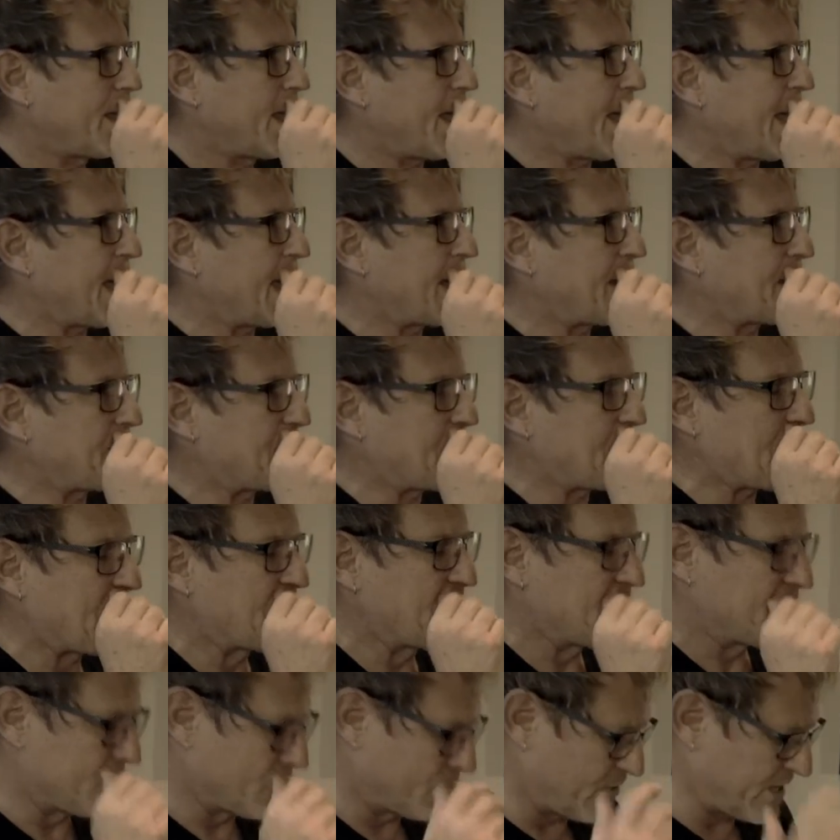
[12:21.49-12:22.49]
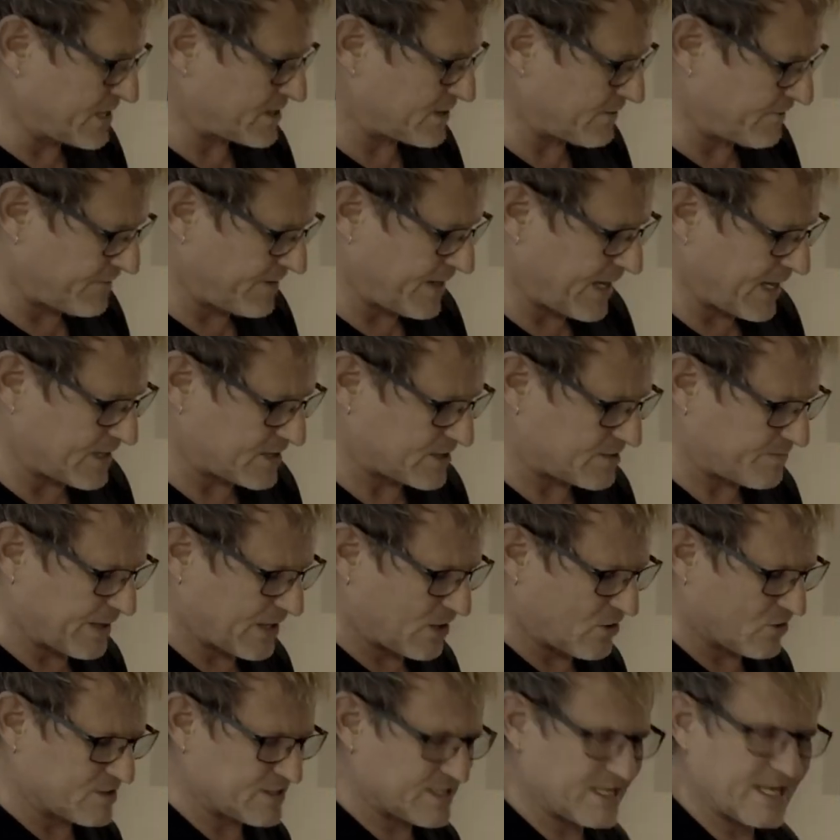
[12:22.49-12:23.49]
And the reason for that is
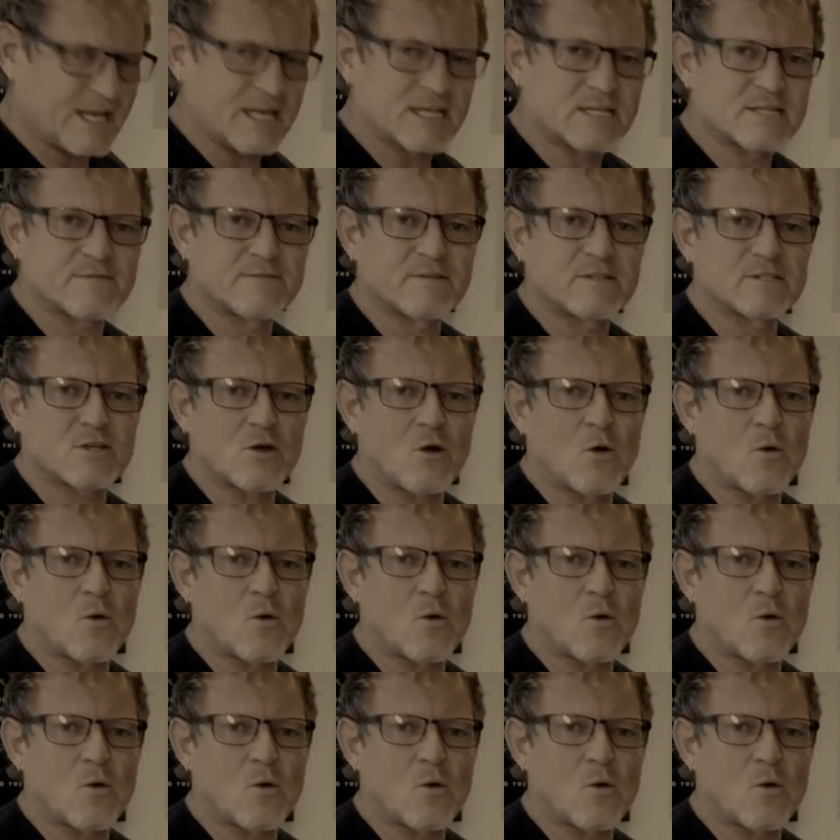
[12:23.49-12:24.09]
because the intervals